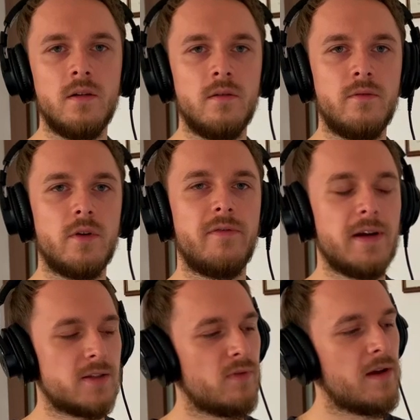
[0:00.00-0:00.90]
For
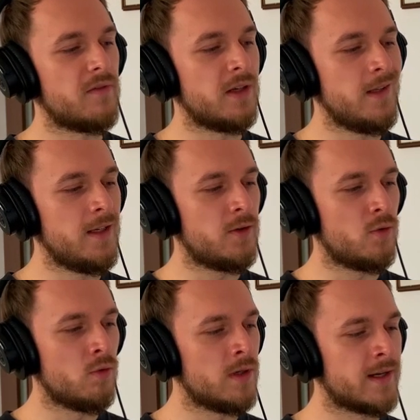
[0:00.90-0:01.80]
effects, we have an
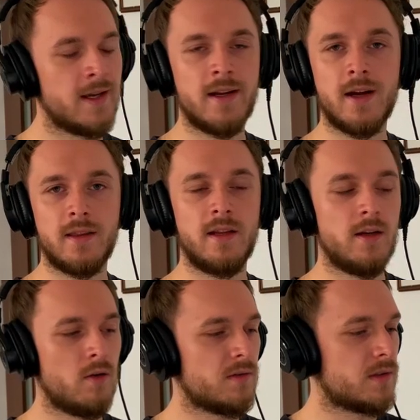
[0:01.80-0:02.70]
EQ, again cutting
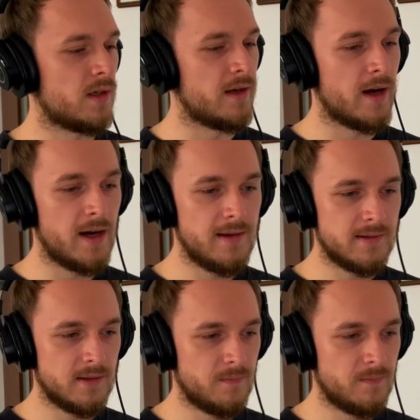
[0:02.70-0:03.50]
lows and highs.